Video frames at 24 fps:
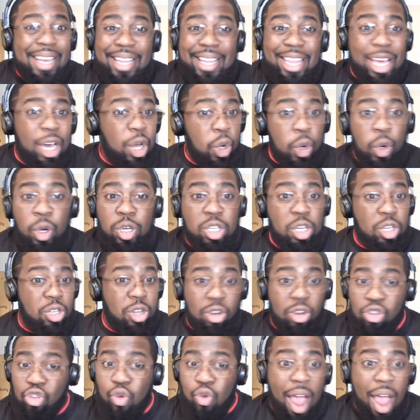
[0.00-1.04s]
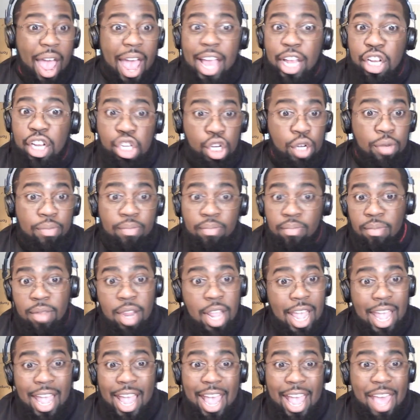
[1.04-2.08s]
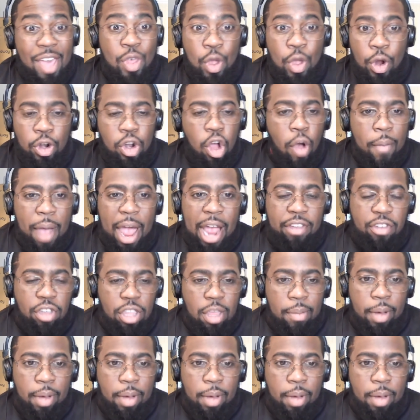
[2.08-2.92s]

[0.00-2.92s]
the Hoosiers are trash and they're no match for the